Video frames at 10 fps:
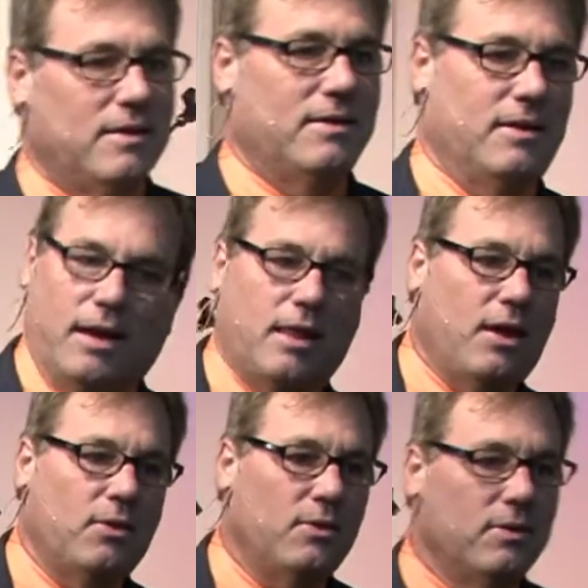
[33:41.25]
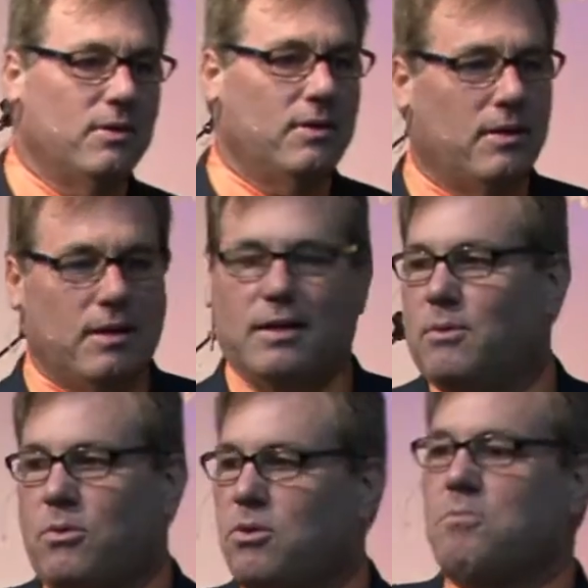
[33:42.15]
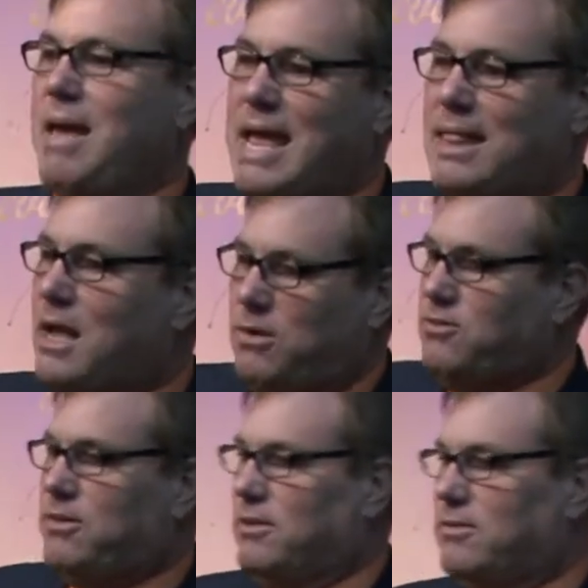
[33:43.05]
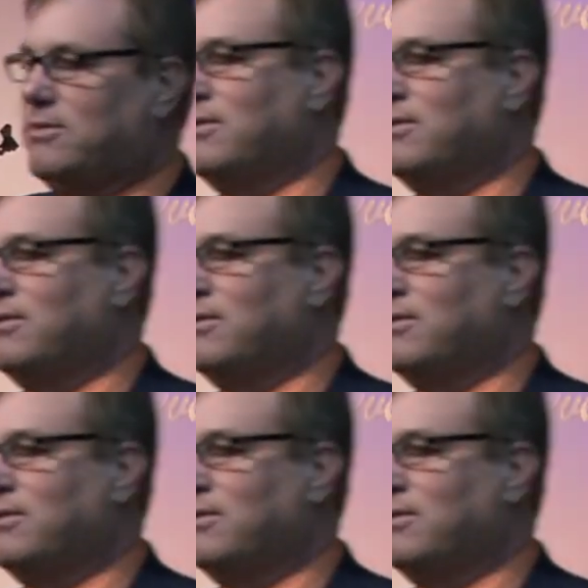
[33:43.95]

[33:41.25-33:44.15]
Hello? There weren't no manly Christians.